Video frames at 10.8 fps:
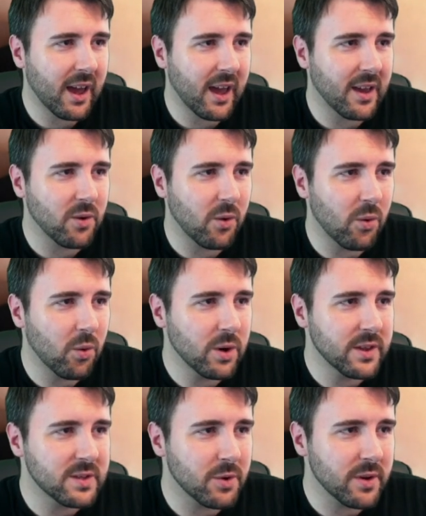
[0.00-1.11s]
in all of
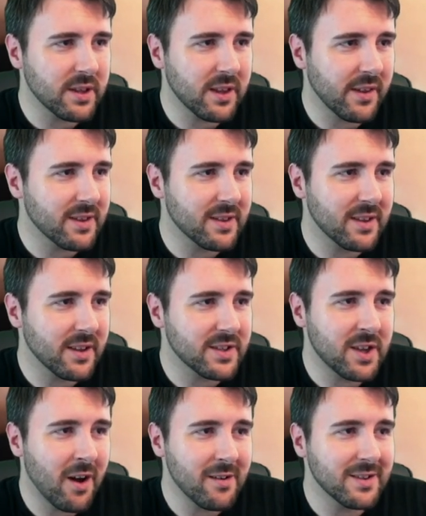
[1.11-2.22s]
these models, and a
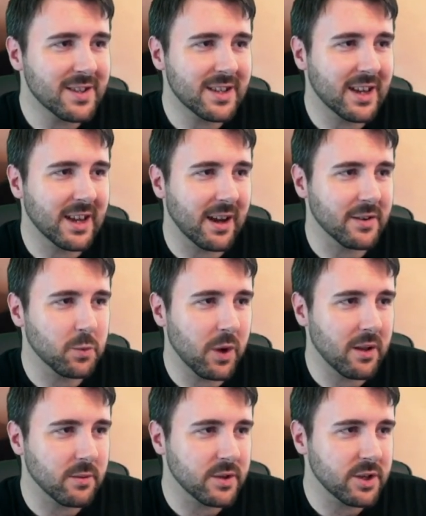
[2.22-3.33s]
tongue sticking out as
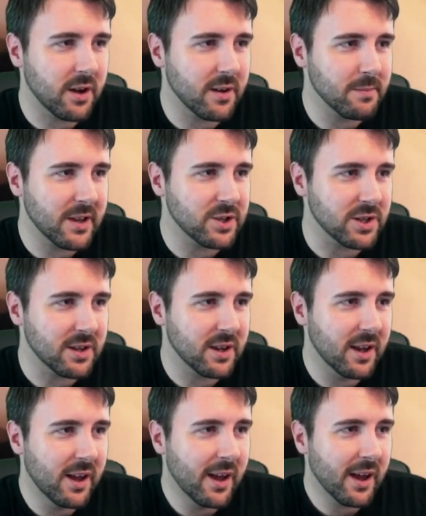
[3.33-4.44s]
well, which I imagine
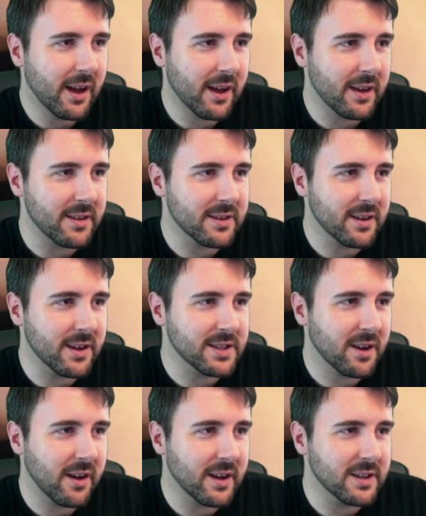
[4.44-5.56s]
is kind of
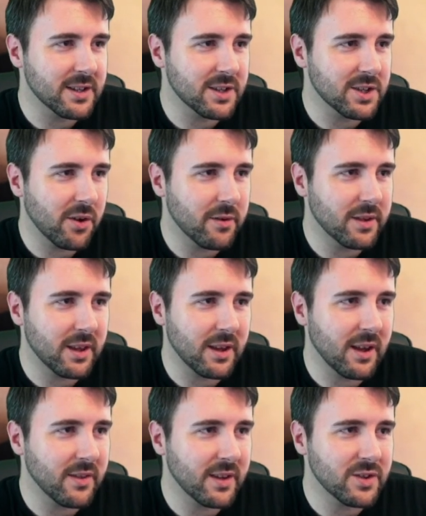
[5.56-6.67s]
tying into the toad thing.
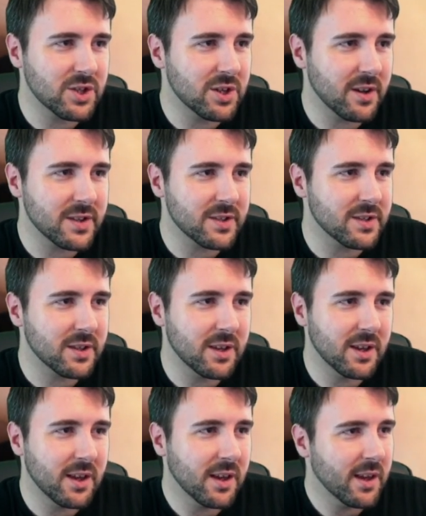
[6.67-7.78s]
And that's just,
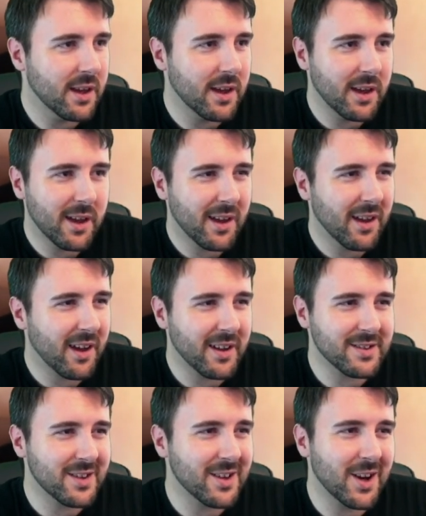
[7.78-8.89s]

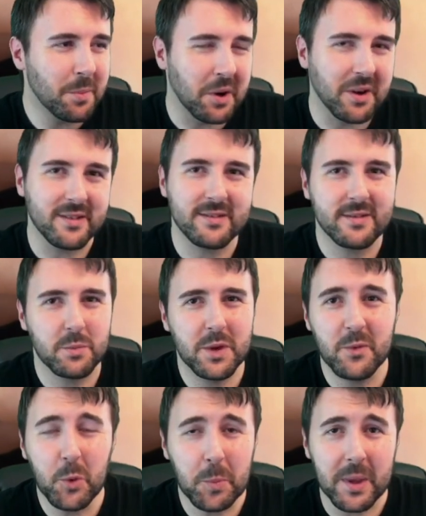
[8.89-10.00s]
come on, we've
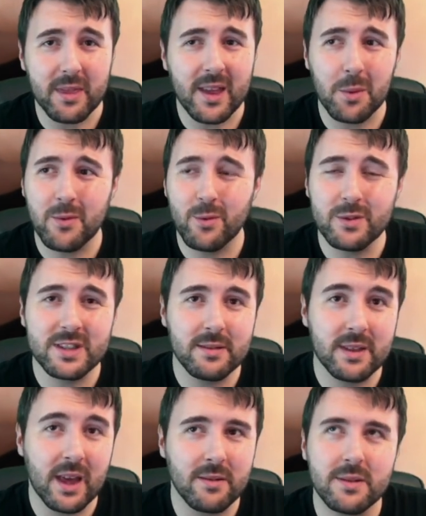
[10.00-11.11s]
all been there. We've all seen,